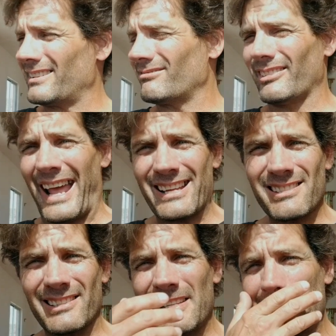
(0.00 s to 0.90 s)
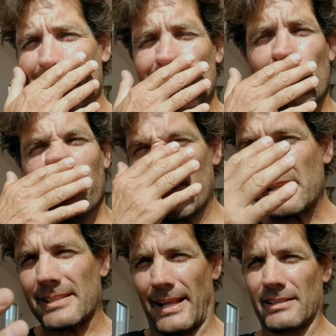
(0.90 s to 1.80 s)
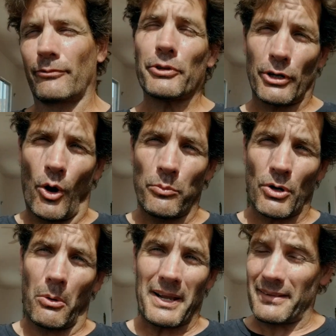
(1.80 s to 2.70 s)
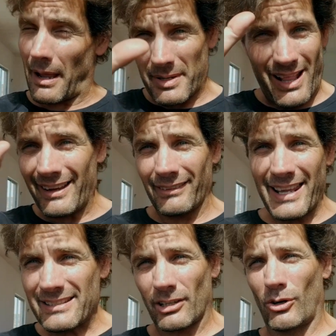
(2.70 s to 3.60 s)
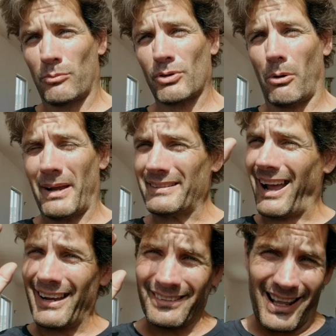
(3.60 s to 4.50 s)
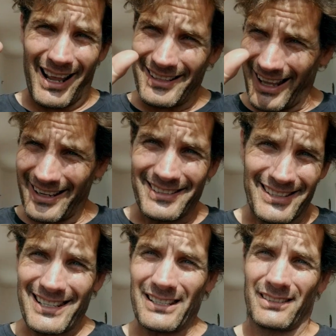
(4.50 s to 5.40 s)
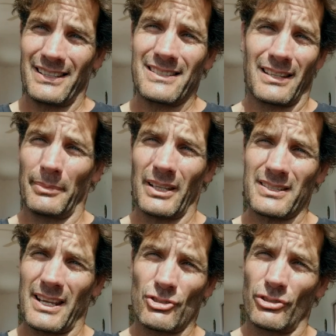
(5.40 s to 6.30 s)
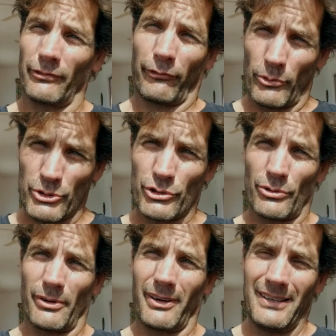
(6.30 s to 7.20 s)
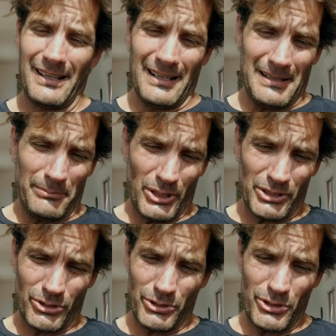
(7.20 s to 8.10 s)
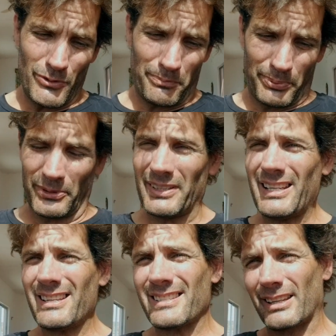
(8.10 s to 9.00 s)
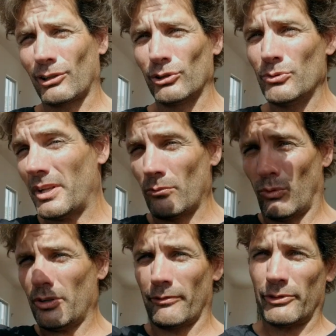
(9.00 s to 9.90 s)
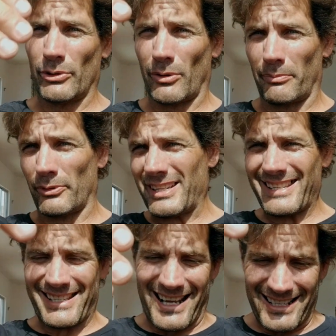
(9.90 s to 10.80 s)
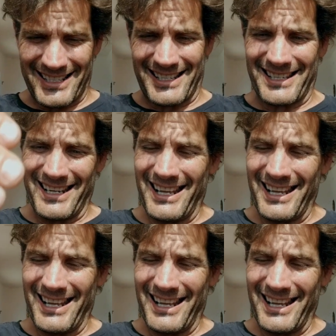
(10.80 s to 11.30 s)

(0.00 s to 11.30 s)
lastly, in your presets for the GoPro 8, I mean, I like the GoPro 8. I need the stabilization for sure. But could you please include in one of your presets